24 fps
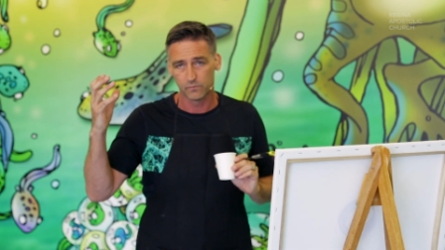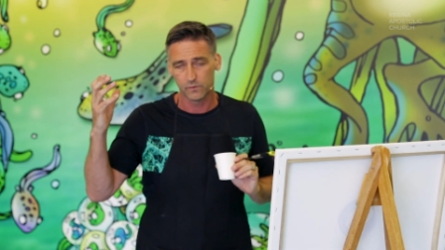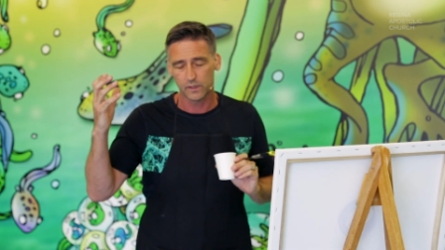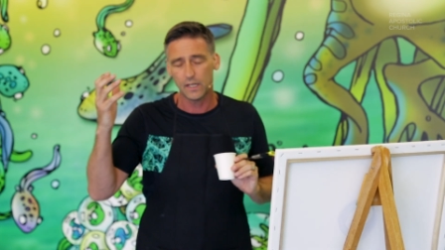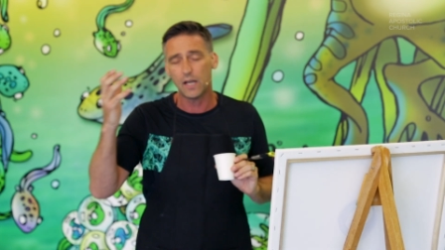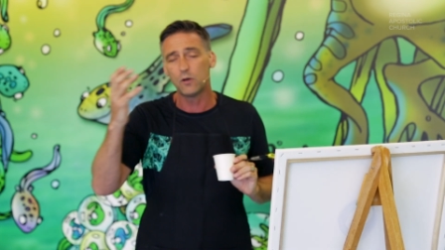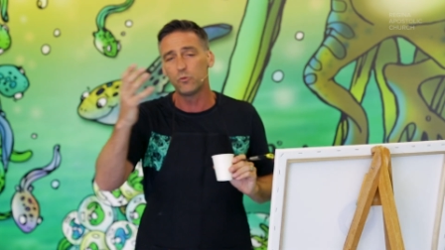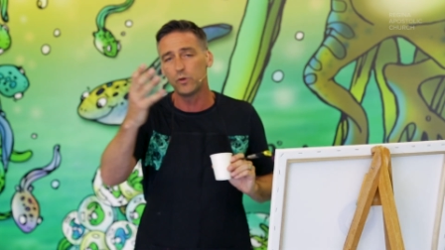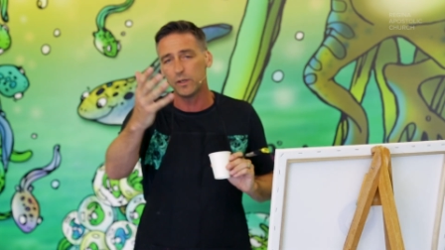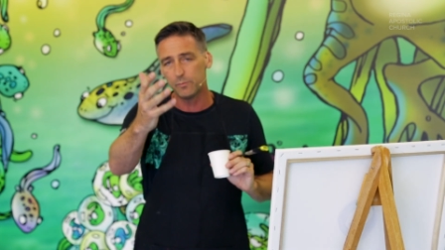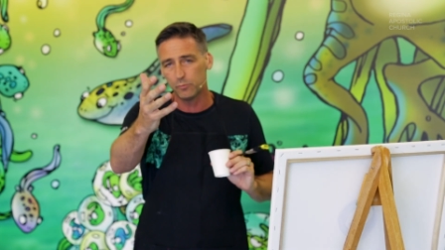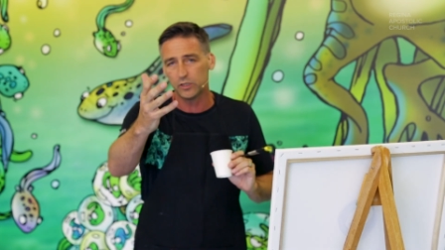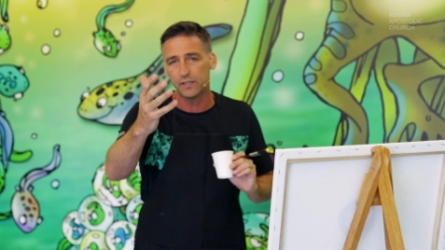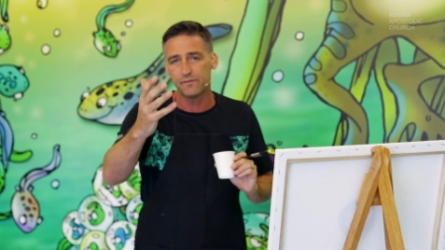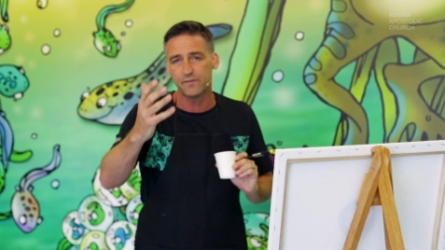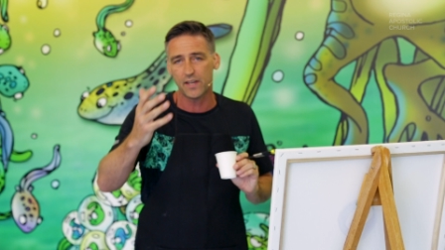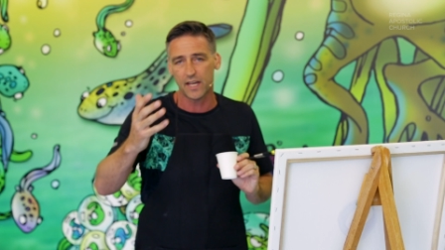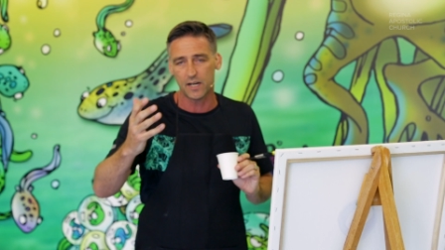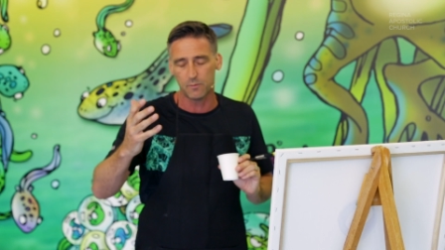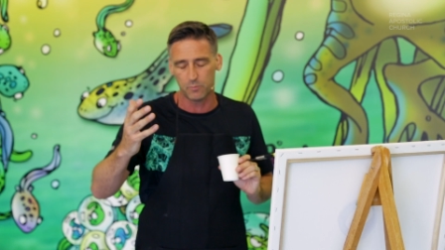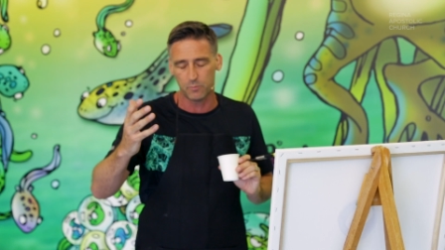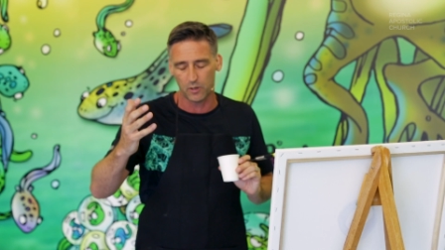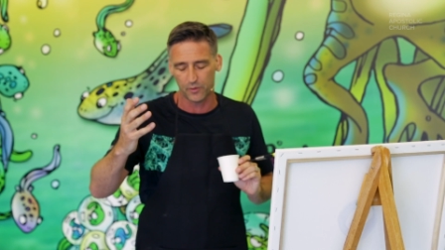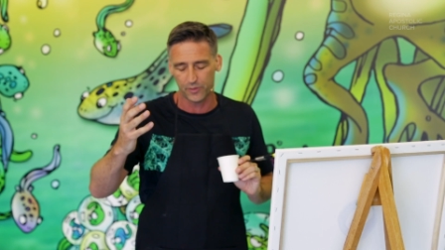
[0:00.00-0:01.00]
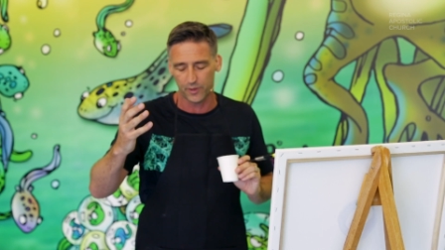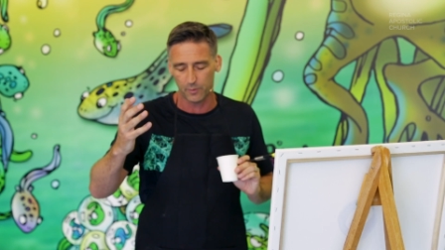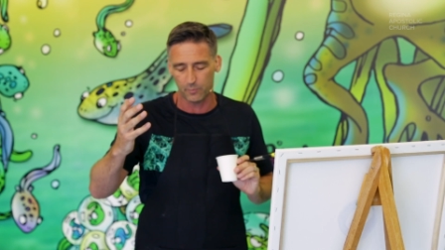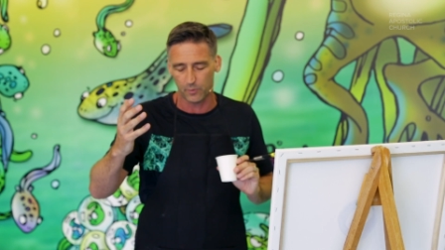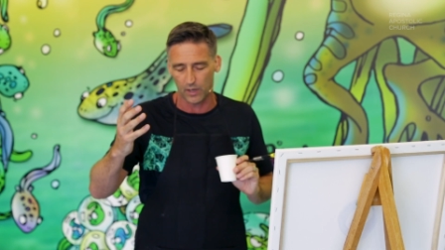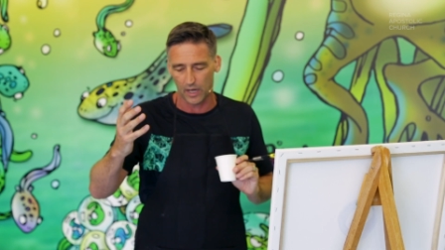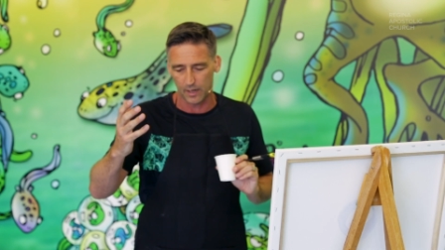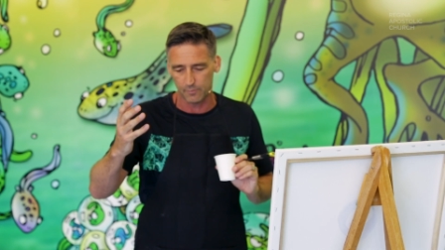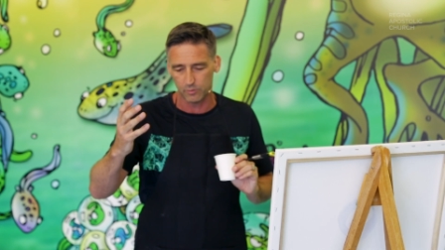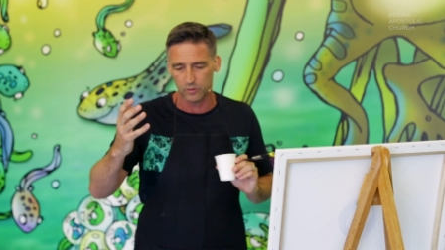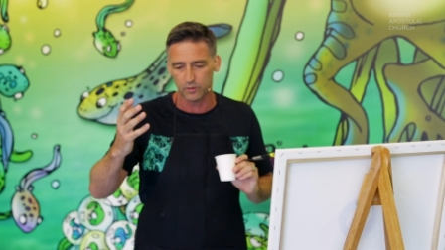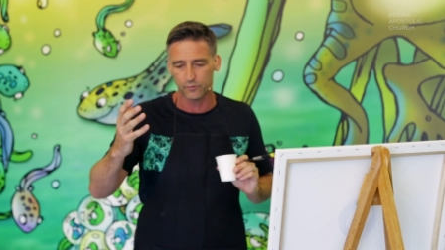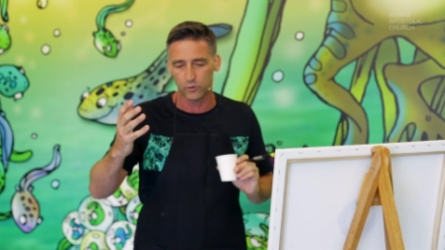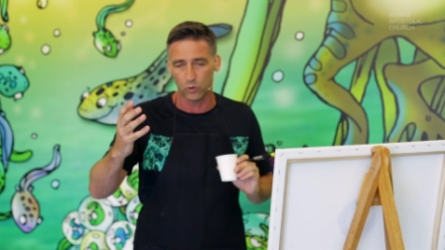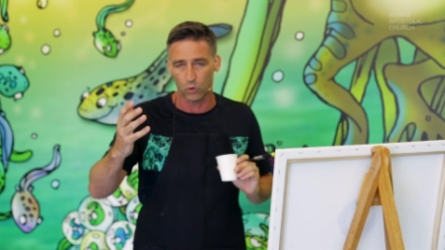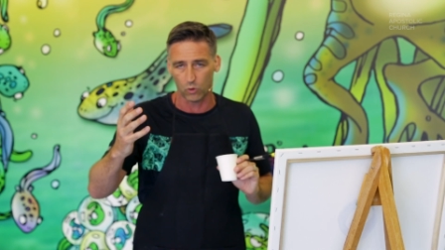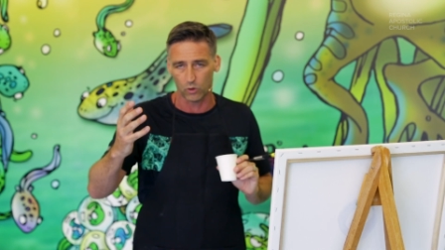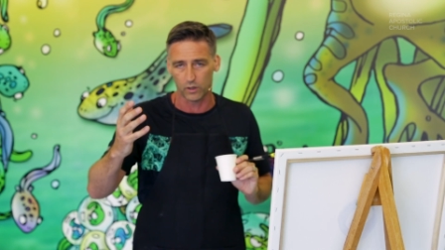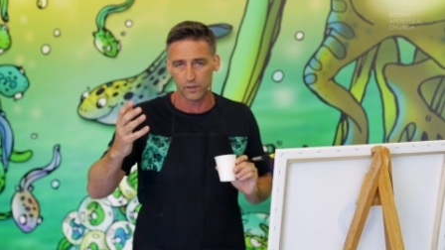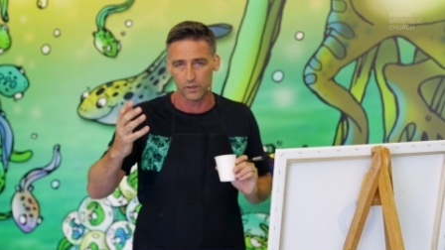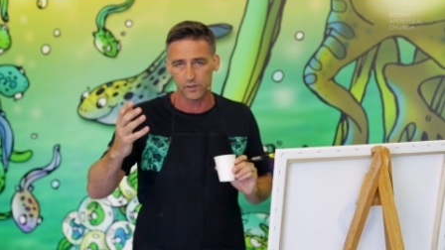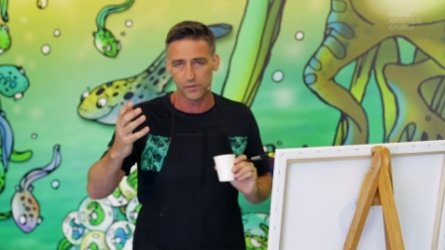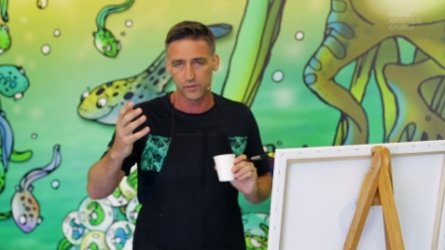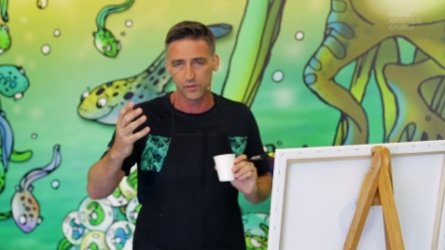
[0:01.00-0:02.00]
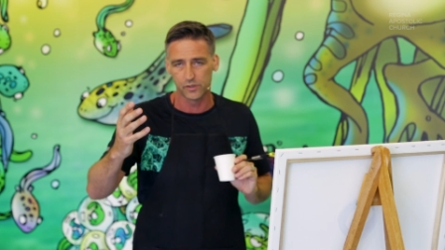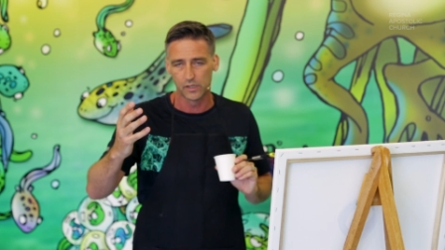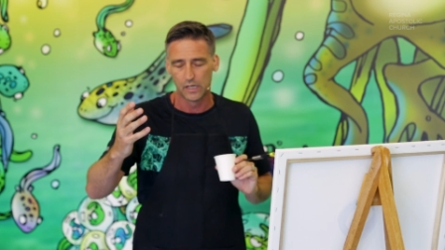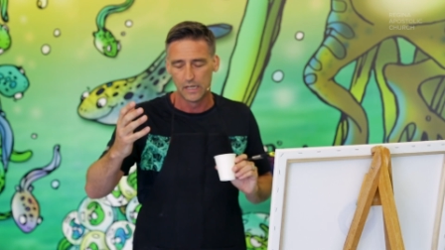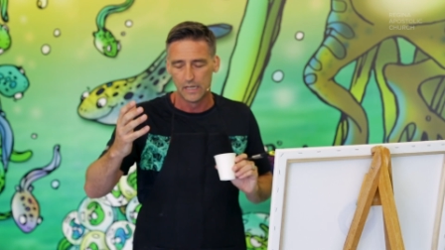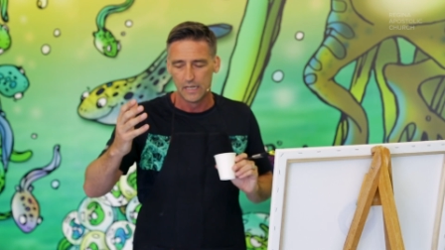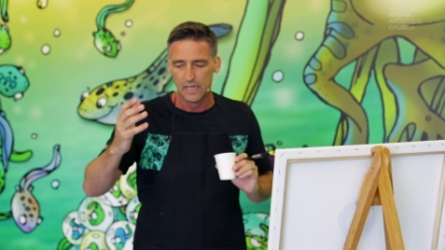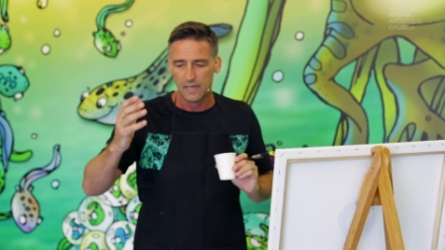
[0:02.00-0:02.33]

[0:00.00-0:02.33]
Now, we believe that about the Bible, of course,